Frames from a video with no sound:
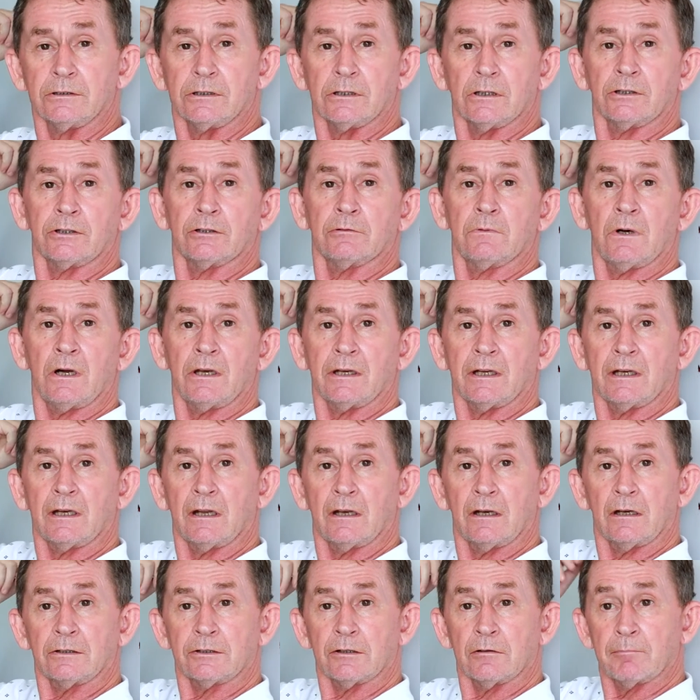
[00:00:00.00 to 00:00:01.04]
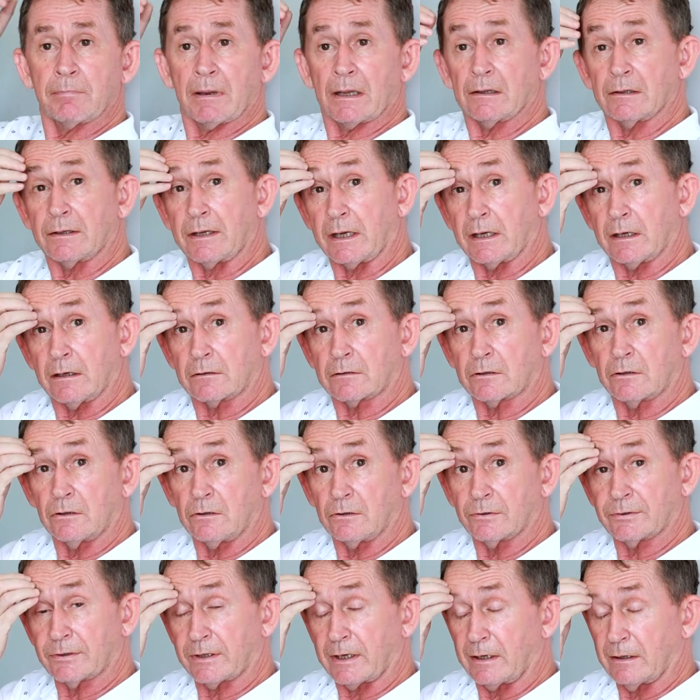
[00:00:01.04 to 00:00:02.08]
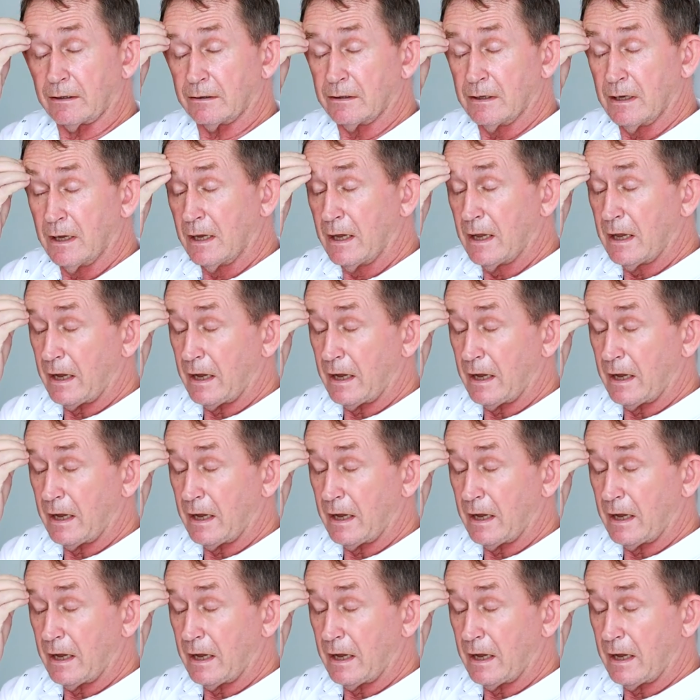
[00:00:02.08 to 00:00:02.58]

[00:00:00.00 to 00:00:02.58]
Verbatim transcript: the other one in another building across there.